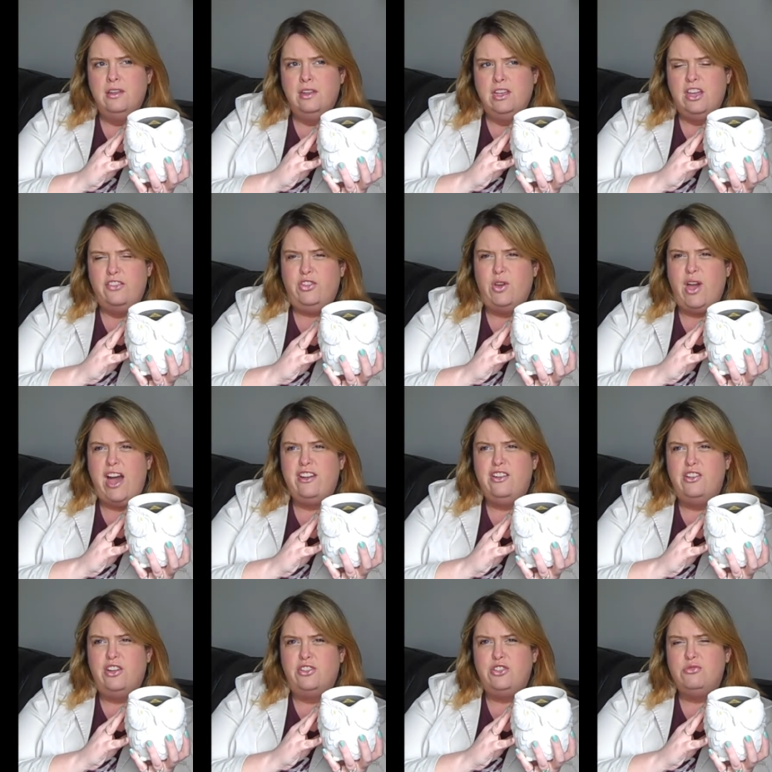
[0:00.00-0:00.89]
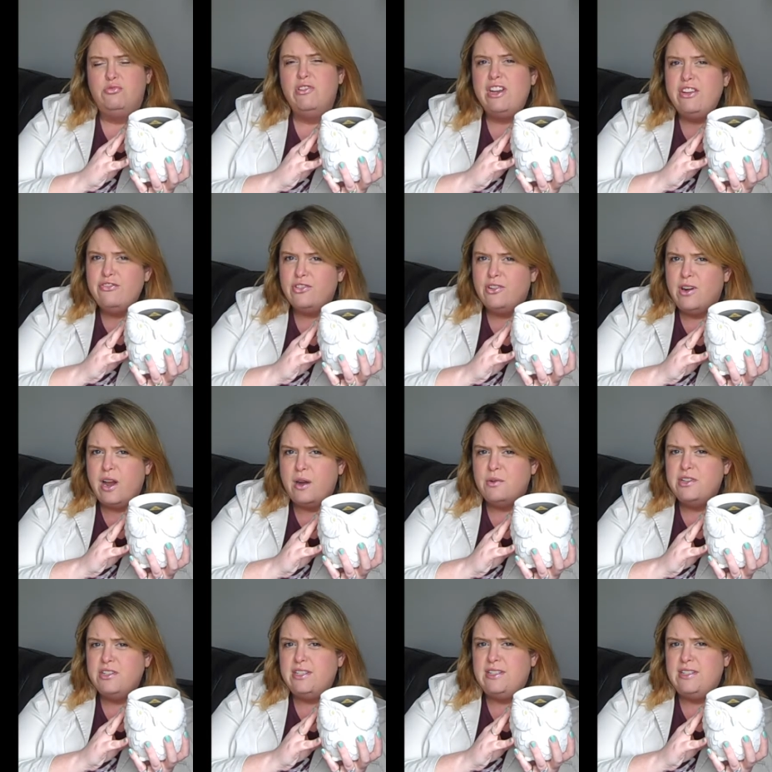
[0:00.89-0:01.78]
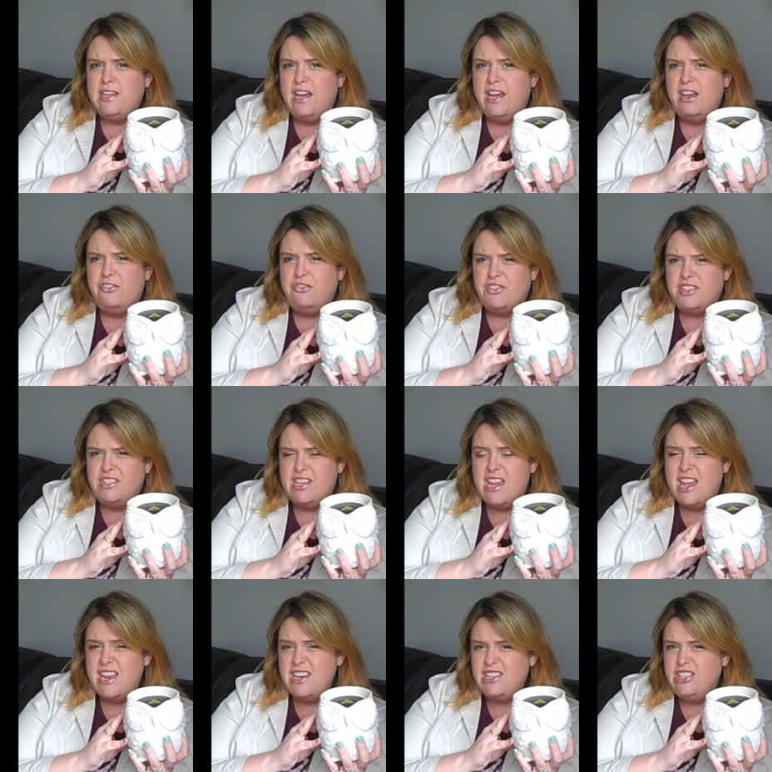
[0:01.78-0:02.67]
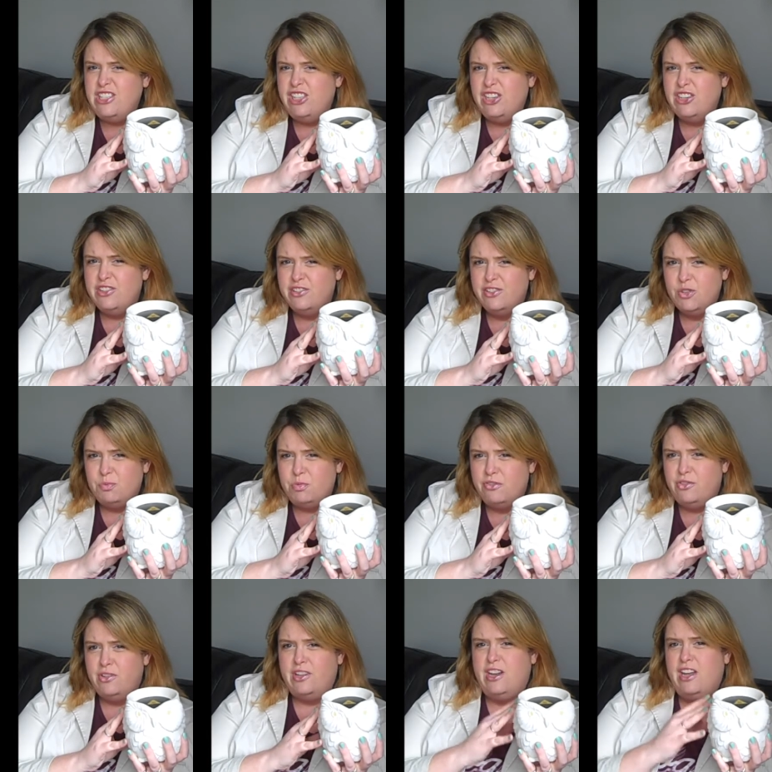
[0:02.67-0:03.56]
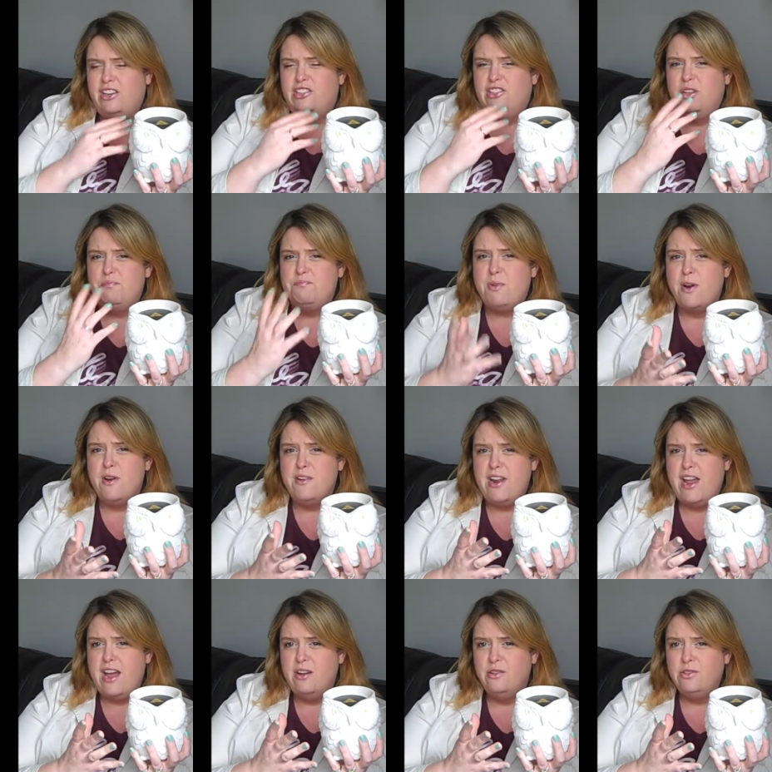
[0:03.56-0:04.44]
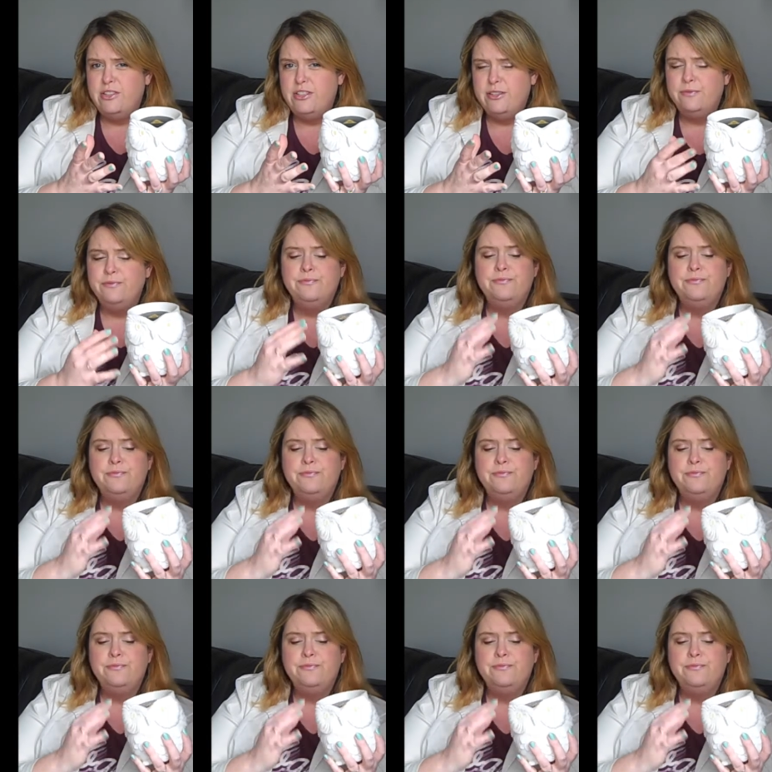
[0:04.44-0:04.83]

if you had it on 24 hours a day for 10 years before they'd actually burn out.